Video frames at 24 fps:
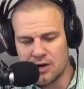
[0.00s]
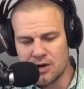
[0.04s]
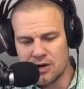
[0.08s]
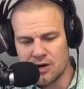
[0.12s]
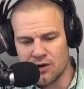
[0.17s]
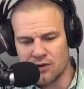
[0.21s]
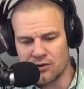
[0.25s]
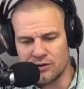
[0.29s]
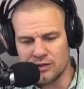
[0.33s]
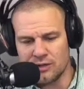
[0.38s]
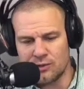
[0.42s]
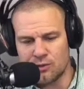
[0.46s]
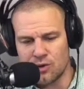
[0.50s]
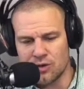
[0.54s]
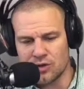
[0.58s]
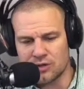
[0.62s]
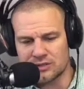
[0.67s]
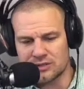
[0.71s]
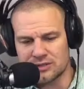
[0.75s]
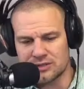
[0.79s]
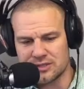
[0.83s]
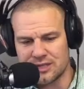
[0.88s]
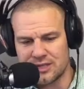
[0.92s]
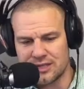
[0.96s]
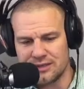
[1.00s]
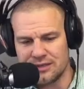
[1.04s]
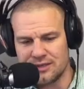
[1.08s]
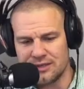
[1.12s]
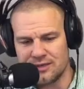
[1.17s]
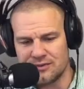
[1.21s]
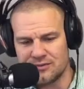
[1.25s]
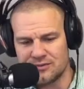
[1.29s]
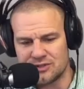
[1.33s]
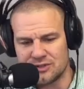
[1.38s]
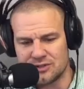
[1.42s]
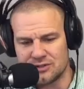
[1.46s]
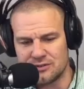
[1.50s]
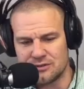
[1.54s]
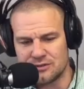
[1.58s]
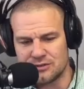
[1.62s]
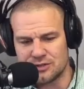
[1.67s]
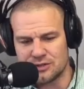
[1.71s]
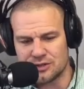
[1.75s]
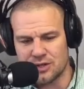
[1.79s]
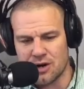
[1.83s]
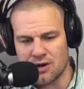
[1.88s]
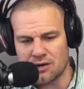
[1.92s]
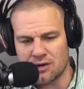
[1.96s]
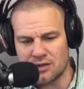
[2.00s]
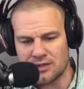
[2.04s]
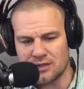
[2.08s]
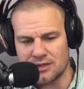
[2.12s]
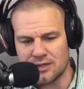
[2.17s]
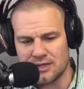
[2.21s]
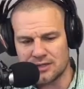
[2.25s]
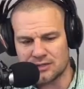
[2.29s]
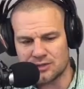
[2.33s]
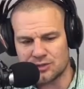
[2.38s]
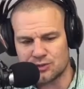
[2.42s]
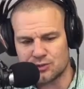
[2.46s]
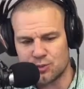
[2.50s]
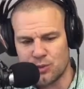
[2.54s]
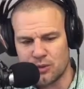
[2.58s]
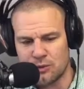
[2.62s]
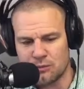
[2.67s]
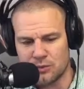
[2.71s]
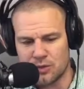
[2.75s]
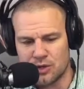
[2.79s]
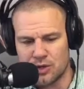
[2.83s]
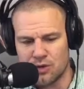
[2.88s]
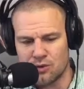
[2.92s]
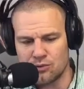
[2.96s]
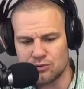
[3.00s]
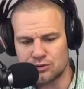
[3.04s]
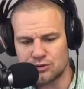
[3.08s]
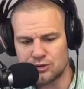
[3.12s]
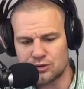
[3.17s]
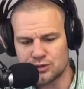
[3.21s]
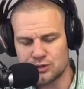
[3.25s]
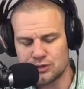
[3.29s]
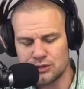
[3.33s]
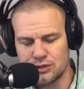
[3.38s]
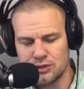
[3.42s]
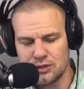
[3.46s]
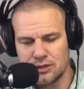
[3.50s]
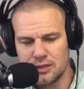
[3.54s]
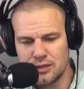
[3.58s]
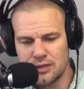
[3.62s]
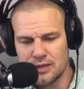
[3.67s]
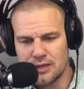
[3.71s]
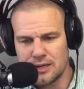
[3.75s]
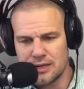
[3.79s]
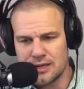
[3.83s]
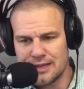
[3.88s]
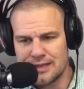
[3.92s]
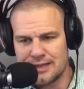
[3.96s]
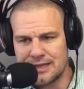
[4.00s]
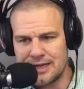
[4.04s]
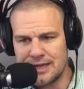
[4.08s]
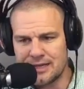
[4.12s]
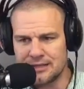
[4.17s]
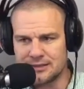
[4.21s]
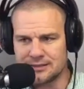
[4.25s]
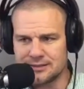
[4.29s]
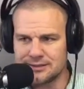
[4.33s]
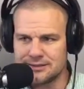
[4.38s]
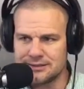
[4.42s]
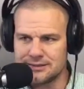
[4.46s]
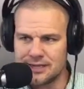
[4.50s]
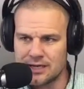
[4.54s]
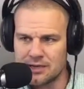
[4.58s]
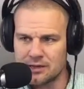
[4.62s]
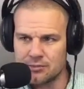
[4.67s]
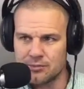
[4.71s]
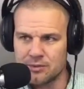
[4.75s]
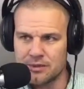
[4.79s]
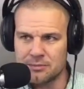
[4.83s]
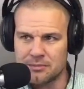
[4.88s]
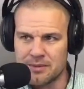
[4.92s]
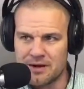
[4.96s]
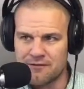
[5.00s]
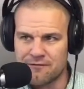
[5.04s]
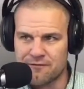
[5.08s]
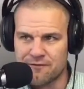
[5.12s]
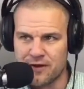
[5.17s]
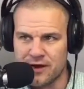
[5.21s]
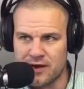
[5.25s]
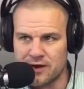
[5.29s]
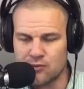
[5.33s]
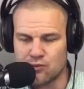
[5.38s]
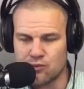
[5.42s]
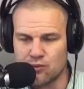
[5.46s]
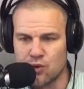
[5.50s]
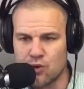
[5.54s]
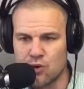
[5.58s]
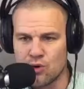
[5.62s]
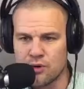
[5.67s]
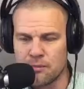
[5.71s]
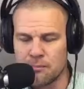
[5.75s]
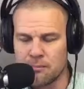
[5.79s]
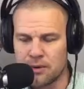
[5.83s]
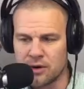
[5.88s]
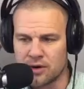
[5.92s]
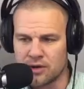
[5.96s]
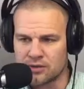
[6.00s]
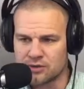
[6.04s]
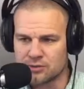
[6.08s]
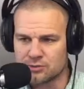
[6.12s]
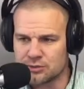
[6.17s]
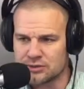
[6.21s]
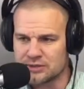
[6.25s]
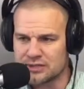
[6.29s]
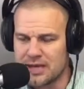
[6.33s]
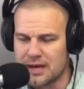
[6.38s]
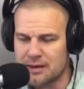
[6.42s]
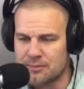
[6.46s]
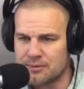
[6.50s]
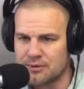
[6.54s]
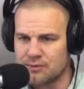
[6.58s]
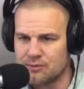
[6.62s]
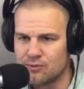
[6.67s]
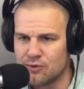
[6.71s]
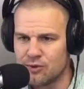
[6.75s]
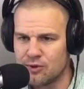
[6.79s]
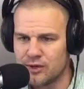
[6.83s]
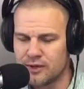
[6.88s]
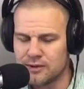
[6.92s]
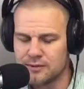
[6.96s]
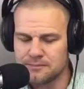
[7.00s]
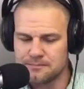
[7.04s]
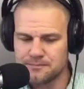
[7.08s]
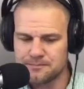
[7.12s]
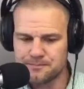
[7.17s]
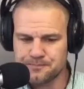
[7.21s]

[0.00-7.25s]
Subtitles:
Currently works and lives in Charlotte as a swim coach. Ladies and gentlemen, my friend Roy Burch. What's happening, Roy?